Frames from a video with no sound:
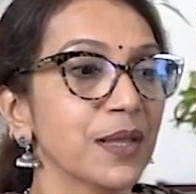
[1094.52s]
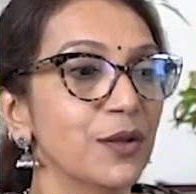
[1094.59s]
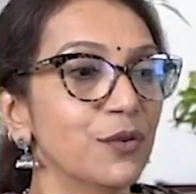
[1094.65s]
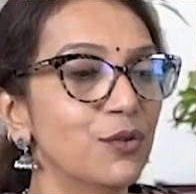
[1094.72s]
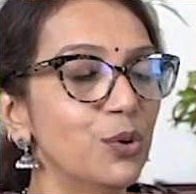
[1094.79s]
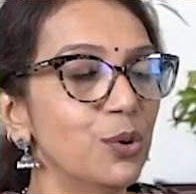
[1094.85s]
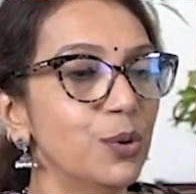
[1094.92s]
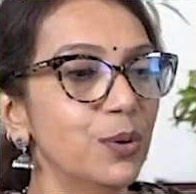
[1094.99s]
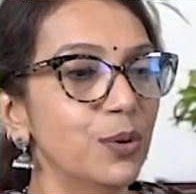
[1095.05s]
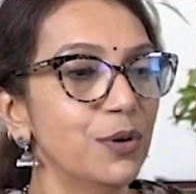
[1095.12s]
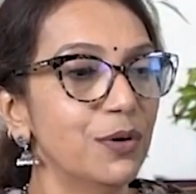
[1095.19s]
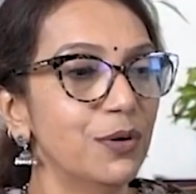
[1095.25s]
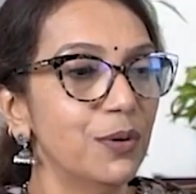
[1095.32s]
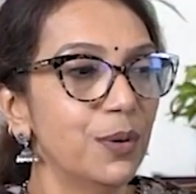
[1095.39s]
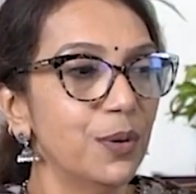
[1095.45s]
So
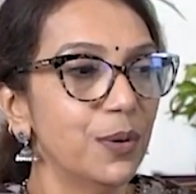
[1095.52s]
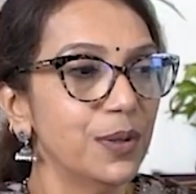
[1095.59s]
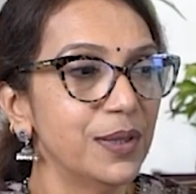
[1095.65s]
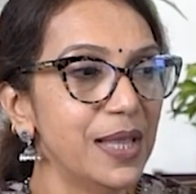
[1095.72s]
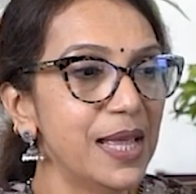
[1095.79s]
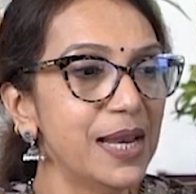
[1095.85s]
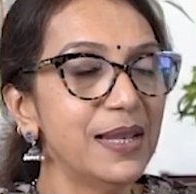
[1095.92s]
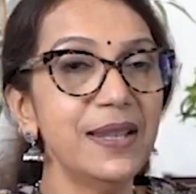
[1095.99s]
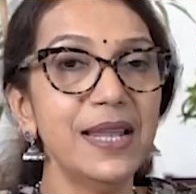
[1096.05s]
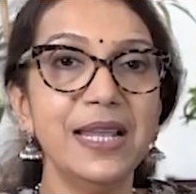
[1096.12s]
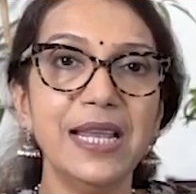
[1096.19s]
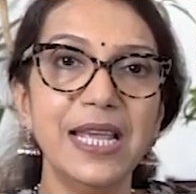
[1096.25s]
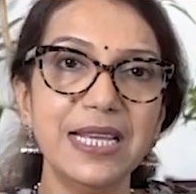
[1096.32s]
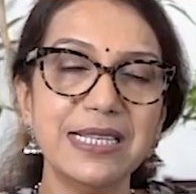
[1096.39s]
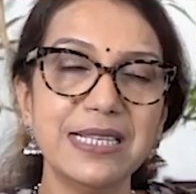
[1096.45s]
the
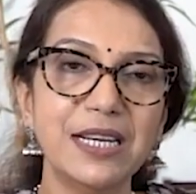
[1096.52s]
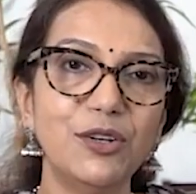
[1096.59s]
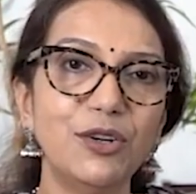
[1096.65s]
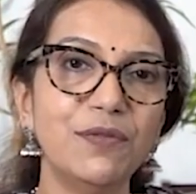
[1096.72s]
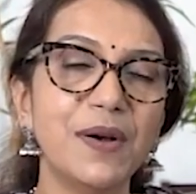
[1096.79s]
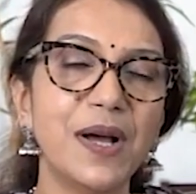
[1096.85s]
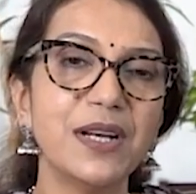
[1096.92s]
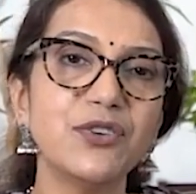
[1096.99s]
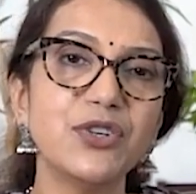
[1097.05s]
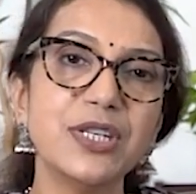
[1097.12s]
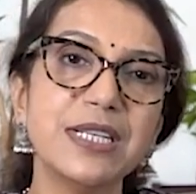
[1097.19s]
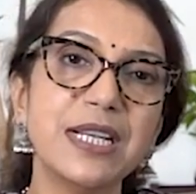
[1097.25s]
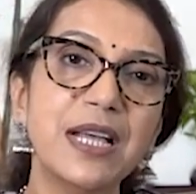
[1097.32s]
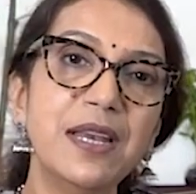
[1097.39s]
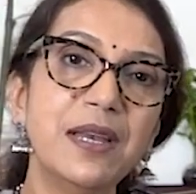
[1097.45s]
next set of
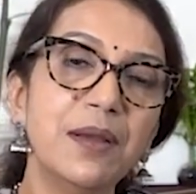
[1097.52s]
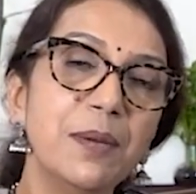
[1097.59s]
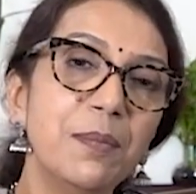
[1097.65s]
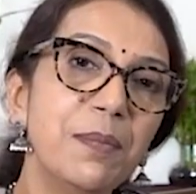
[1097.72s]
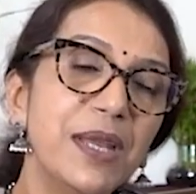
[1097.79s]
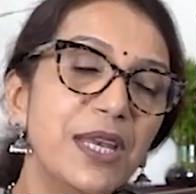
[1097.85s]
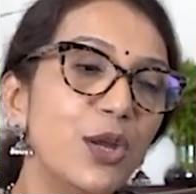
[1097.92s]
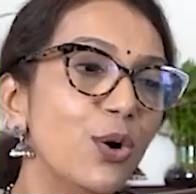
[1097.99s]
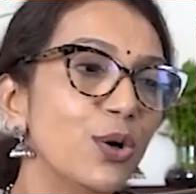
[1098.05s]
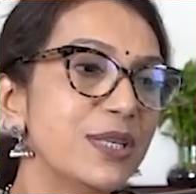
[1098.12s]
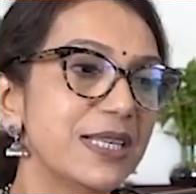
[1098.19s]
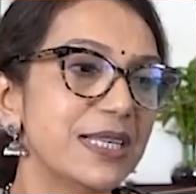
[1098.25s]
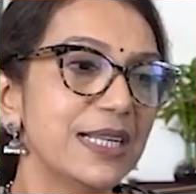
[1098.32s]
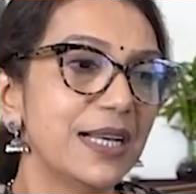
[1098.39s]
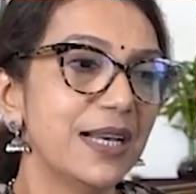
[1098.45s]
arteries are
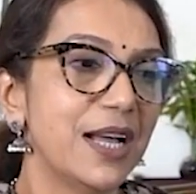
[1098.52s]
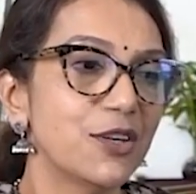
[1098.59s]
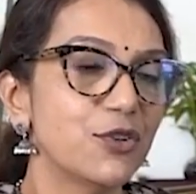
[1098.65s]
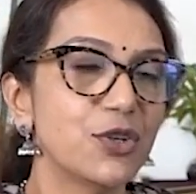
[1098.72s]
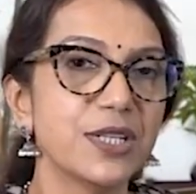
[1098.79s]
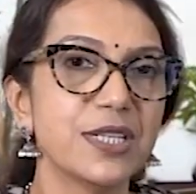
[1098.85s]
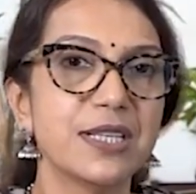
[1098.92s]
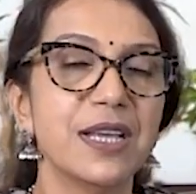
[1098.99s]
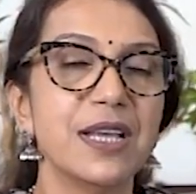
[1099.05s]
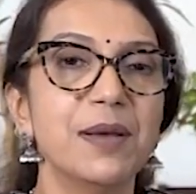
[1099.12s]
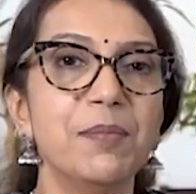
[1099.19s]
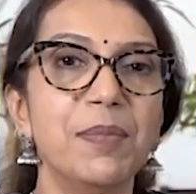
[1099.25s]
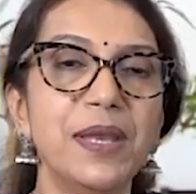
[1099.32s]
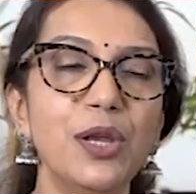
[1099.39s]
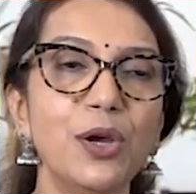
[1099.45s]
periosteal arteries.
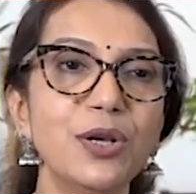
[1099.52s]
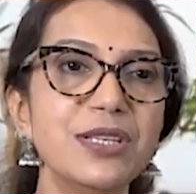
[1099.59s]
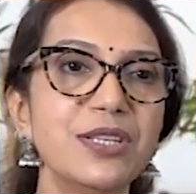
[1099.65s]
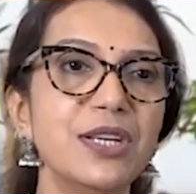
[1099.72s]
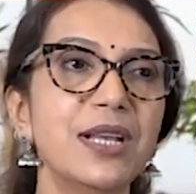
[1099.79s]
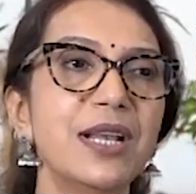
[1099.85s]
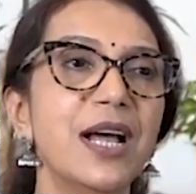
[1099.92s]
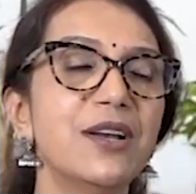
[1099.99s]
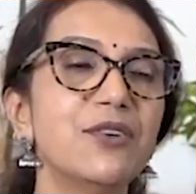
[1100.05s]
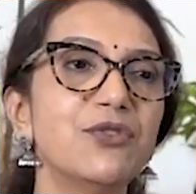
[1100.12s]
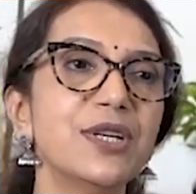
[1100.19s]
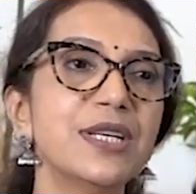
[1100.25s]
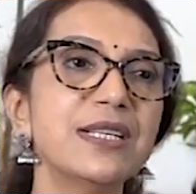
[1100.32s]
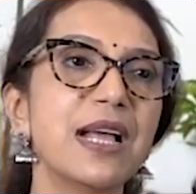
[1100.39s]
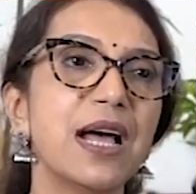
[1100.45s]
Periosteal
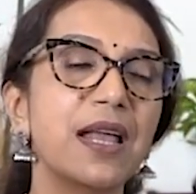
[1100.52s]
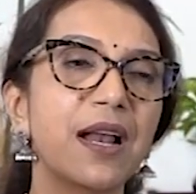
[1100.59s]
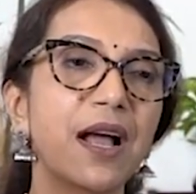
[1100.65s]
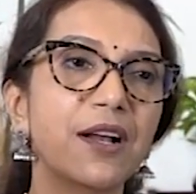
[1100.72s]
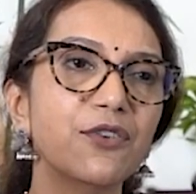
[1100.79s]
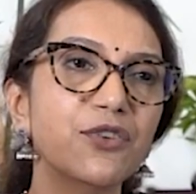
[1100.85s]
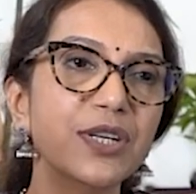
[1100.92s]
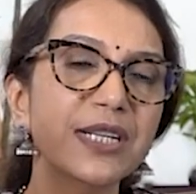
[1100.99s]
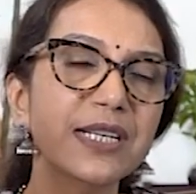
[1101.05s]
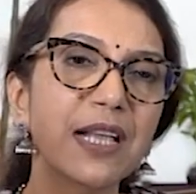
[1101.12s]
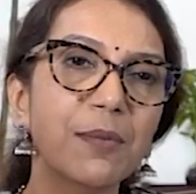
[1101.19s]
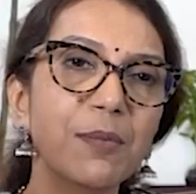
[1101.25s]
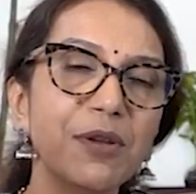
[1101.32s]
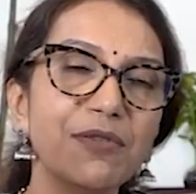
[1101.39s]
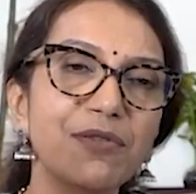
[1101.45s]
arteries are arteries
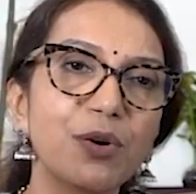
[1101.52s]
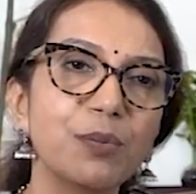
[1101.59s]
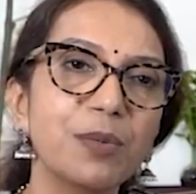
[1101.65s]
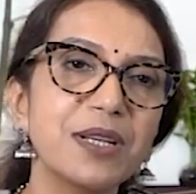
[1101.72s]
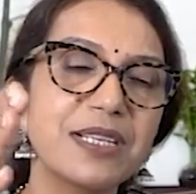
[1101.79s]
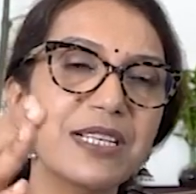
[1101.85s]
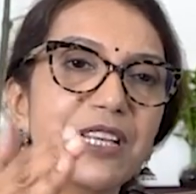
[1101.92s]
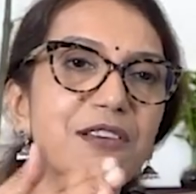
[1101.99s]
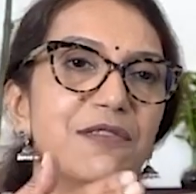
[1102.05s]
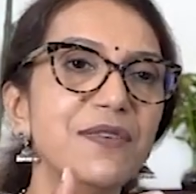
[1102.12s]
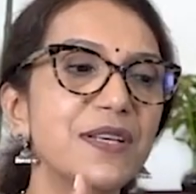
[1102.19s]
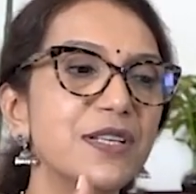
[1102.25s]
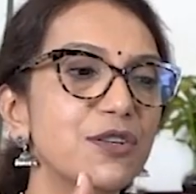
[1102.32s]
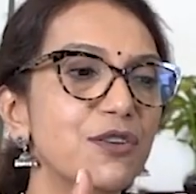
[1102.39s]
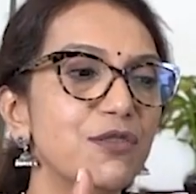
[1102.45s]
coming from the
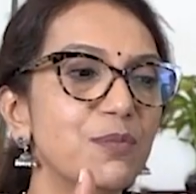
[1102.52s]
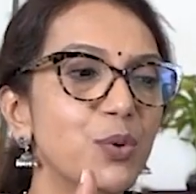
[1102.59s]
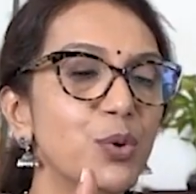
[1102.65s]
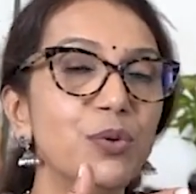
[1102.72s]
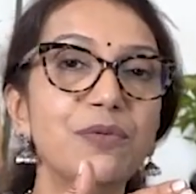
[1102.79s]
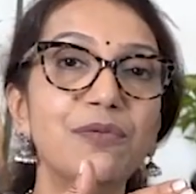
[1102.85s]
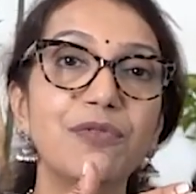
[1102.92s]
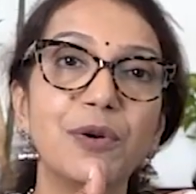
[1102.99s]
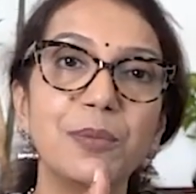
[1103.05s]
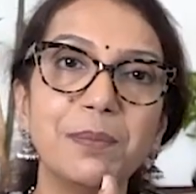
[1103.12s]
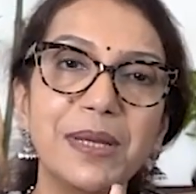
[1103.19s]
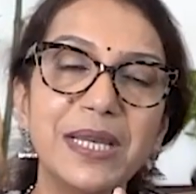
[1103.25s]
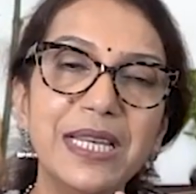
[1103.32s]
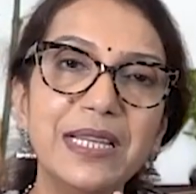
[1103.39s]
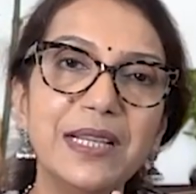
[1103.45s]
surface of bone, from
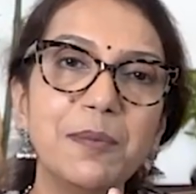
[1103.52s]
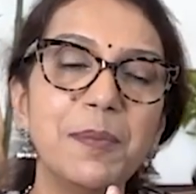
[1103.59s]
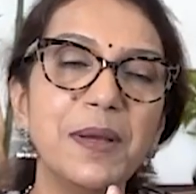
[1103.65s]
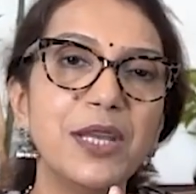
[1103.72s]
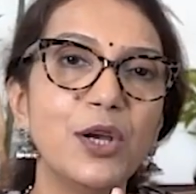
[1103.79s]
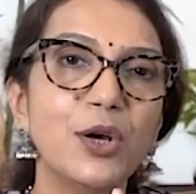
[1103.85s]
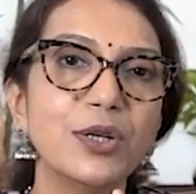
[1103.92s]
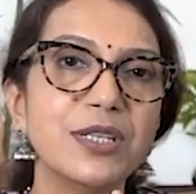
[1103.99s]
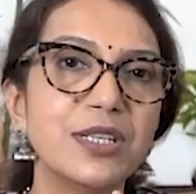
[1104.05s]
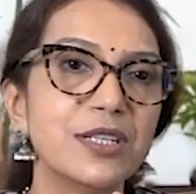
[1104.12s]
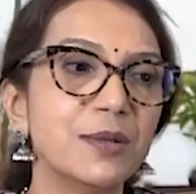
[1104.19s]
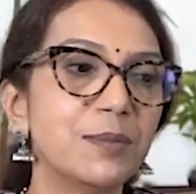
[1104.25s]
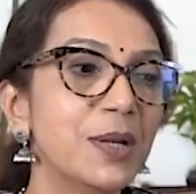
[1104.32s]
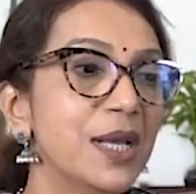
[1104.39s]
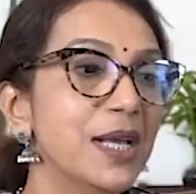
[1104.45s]
beneath the
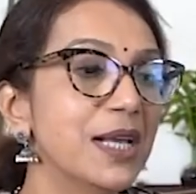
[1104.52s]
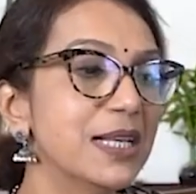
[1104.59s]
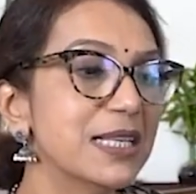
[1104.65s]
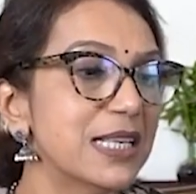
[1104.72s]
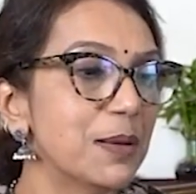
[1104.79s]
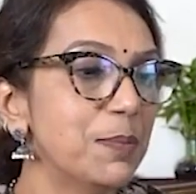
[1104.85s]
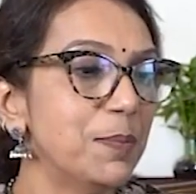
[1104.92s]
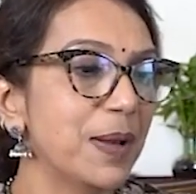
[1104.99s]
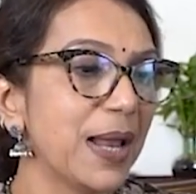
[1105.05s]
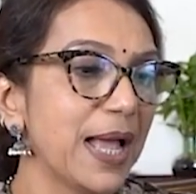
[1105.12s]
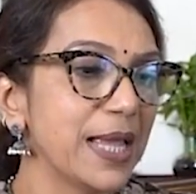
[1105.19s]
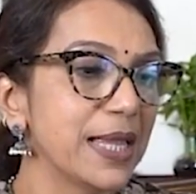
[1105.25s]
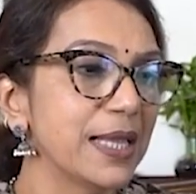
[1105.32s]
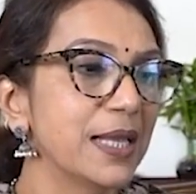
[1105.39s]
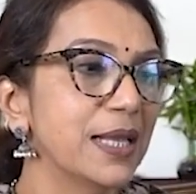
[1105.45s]
periosteum,
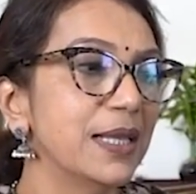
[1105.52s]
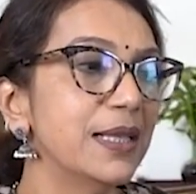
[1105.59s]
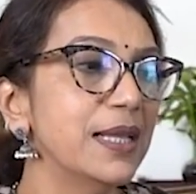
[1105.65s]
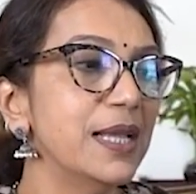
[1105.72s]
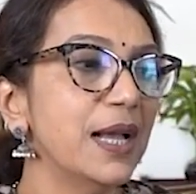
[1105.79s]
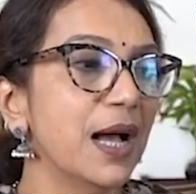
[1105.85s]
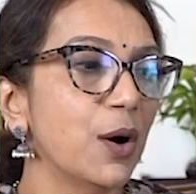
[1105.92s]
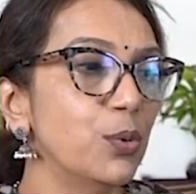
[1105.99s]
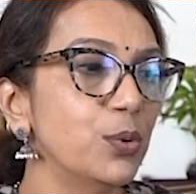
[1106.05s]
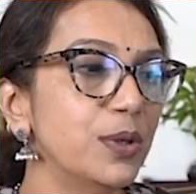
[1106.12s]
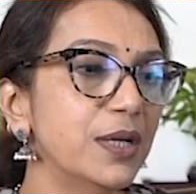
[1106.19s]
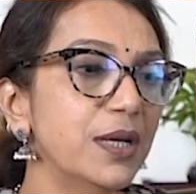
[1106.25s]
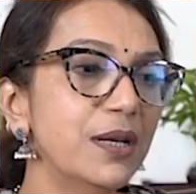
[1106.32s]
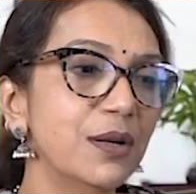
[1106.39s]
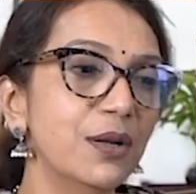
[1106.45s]
supplying the
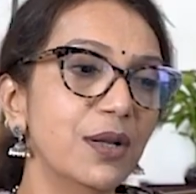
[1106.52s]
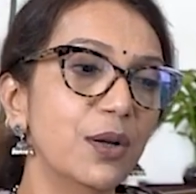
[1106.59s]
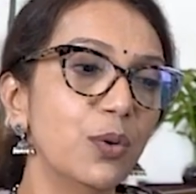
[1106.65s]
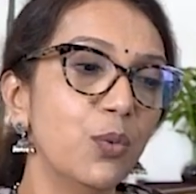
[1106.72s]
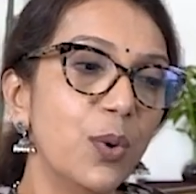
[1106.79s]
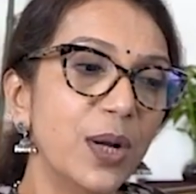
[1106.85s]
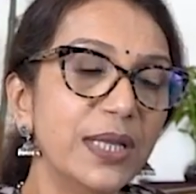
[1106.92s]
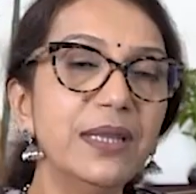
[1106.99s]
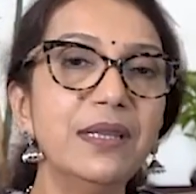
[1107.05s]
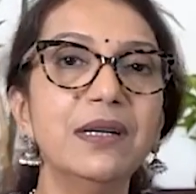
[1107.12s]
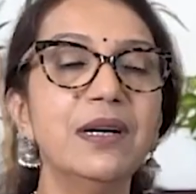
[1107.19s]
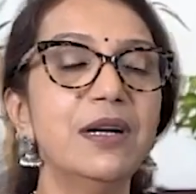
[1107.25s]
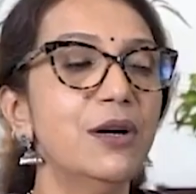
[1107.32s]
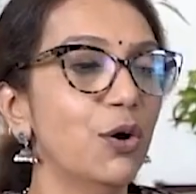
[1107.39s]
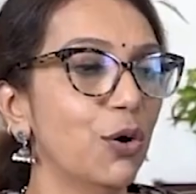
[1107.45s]
outer
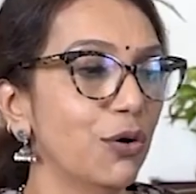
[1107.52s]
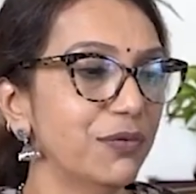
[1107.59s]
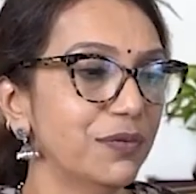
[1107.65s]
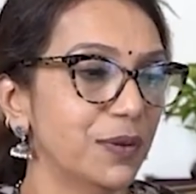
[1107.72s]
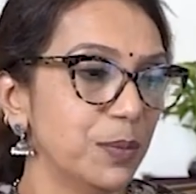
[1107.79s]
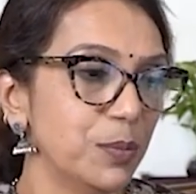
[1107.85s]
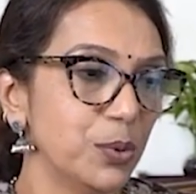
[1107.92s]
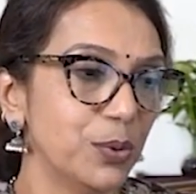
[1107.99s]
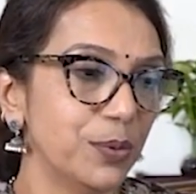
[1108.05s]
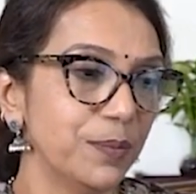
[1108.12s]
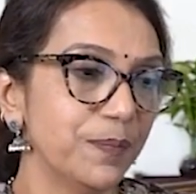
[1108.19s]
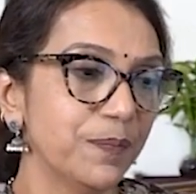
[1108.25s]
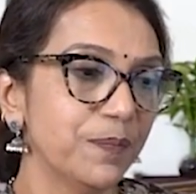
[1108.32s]
1/3 of the bone.